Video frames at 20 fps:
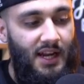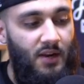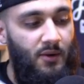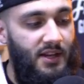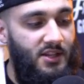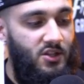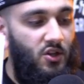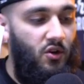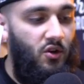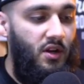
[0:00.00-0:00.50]

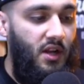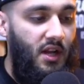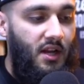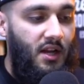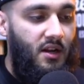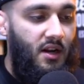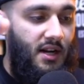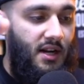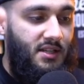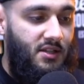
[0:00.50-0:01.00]
Anyway, so
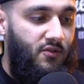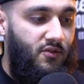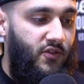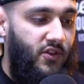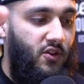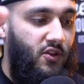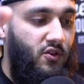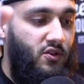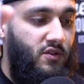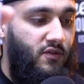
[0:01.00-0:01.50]
guys,
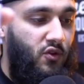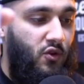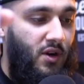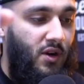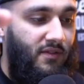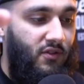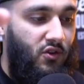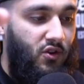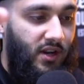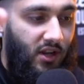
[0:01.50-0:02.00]
for those of you
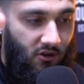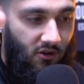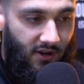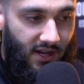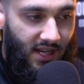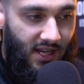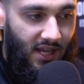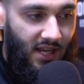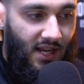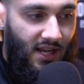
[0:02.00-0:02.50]
who haven't got it
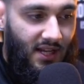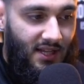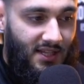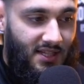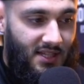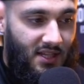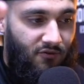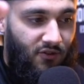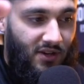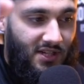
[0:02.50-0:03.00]
already,
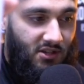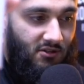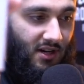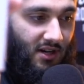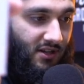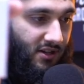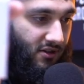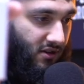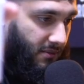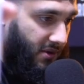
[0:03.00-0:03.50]
this is the Freshly
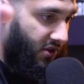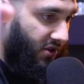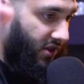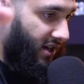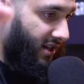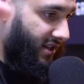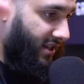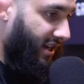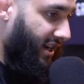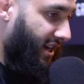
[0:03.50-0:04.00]
Grounded
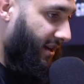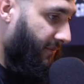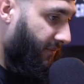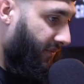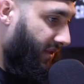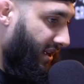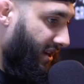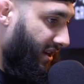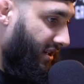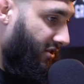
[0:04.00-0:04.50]
Ramadan
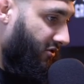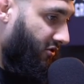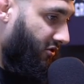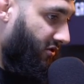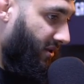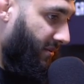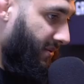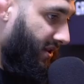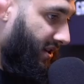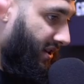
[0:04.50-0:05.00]
game,
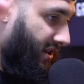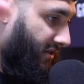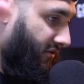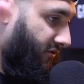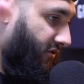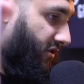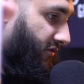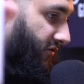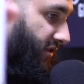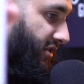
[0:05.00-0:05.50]

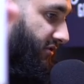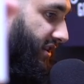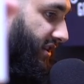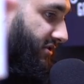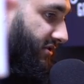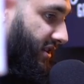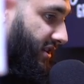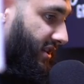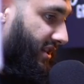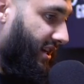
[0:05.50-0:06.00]
the
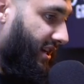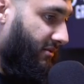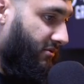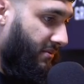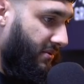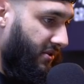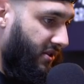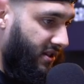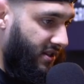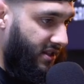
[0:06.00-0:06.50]
Freshly Grounded game
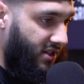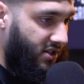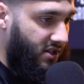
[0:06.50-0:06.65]
Ramadan